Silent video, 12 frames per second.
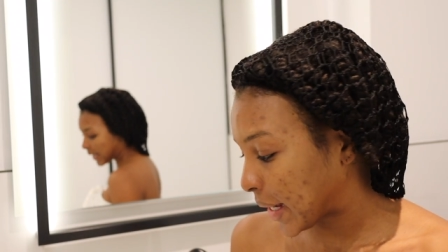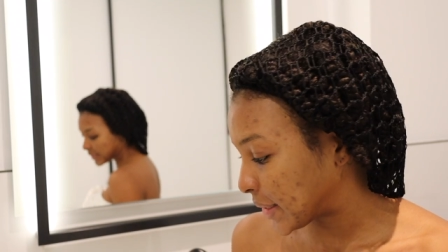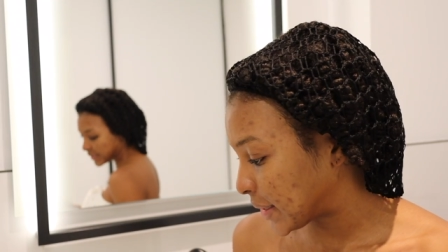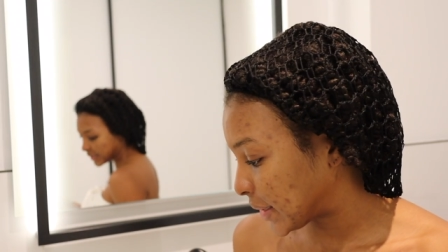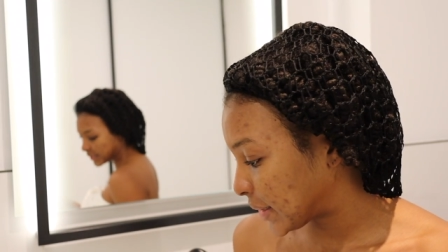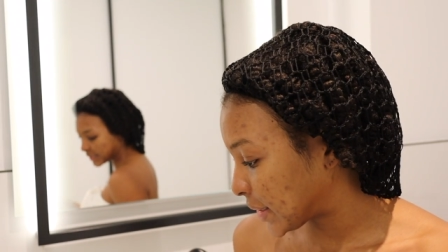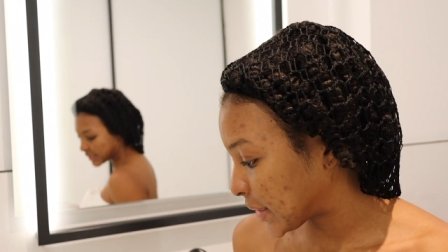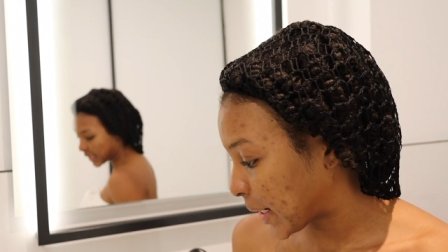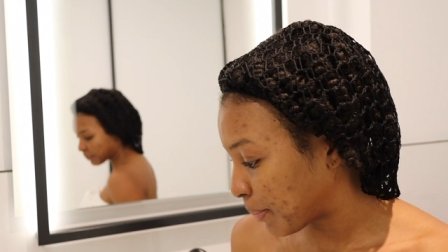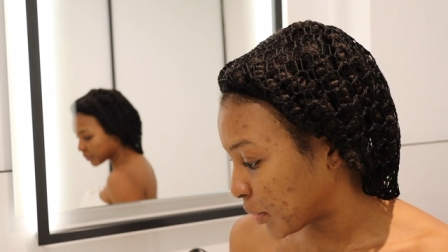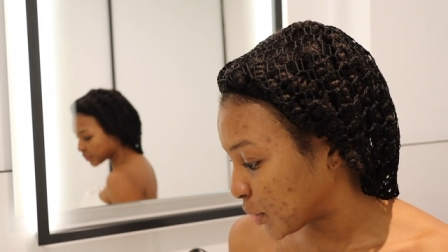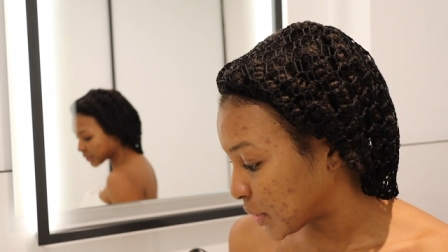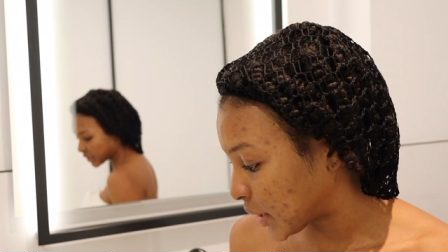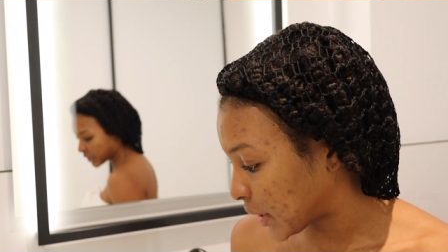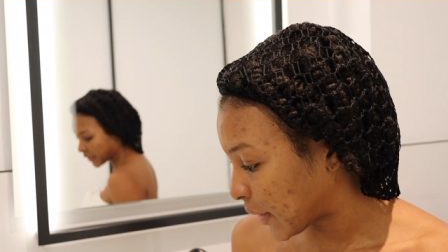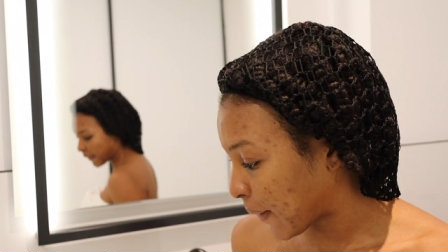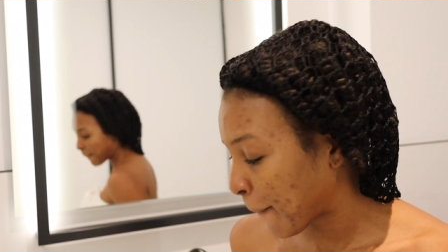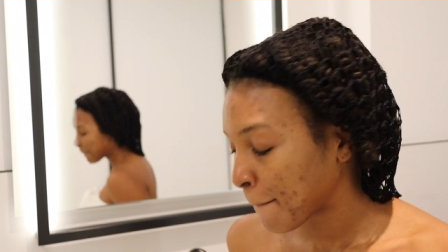I did stop using
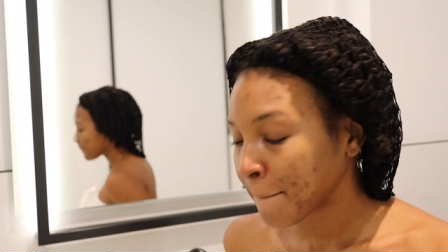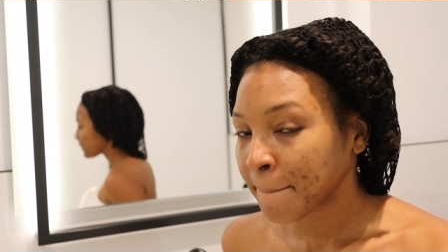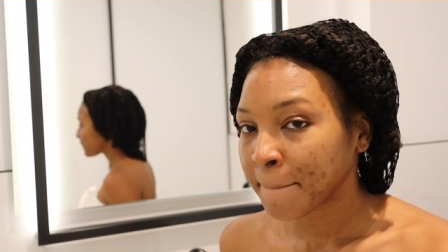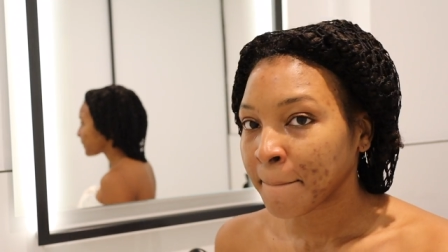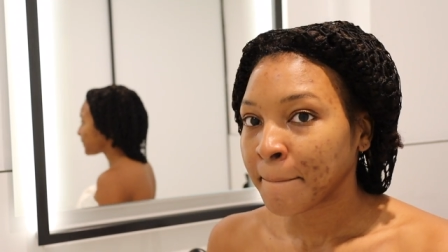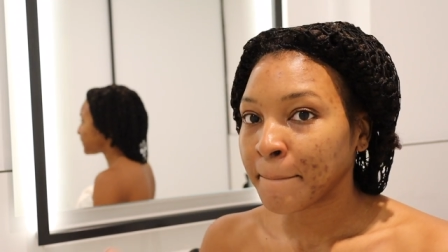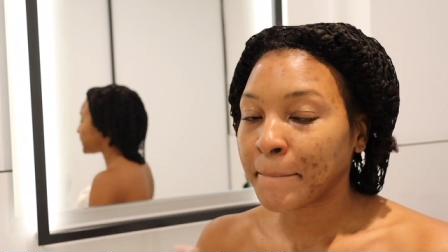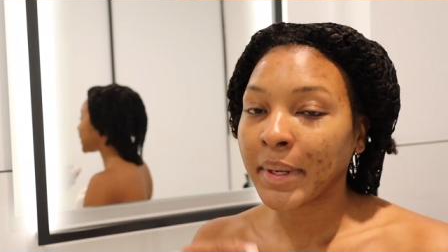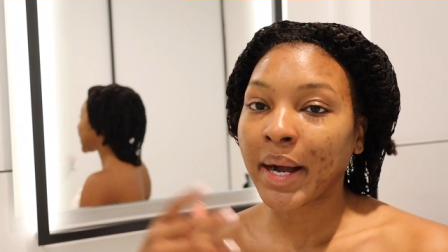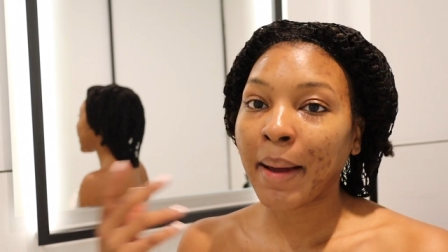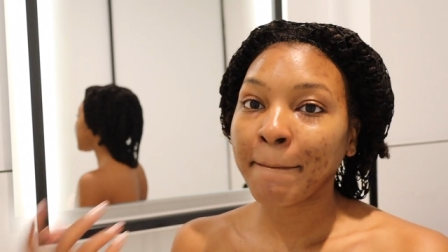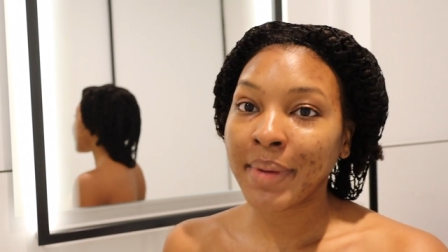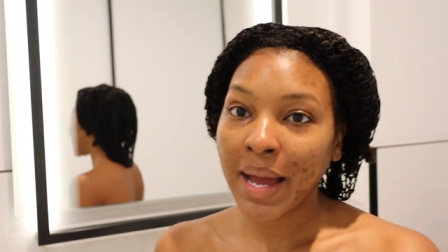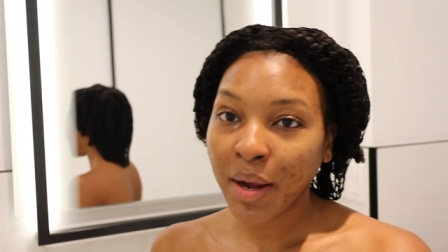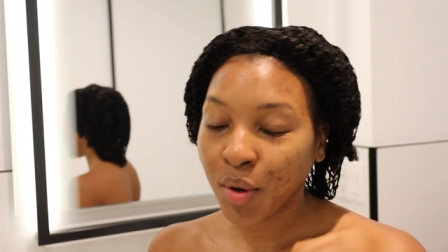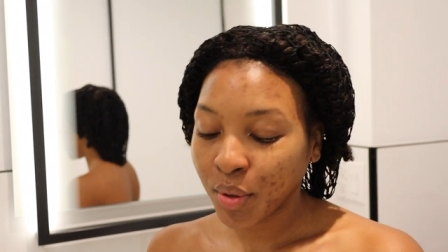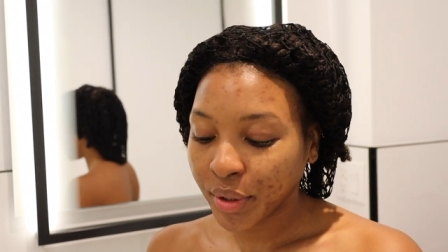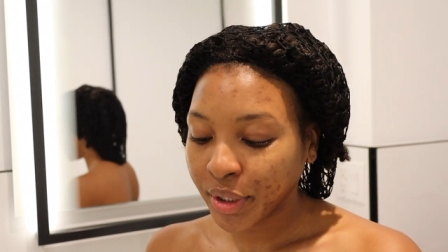it but i'm
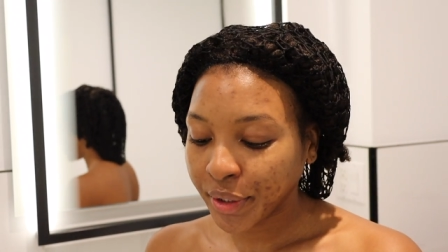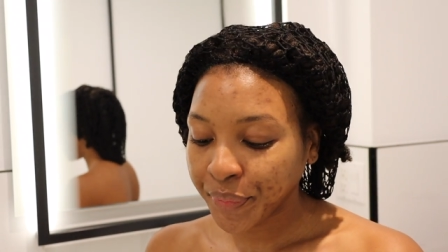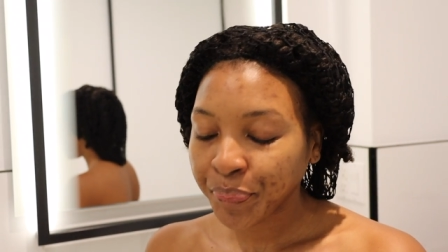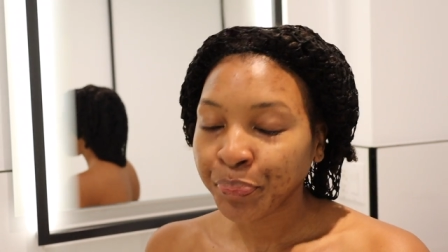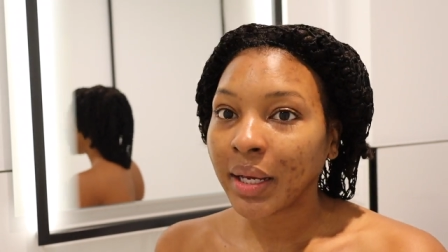back on it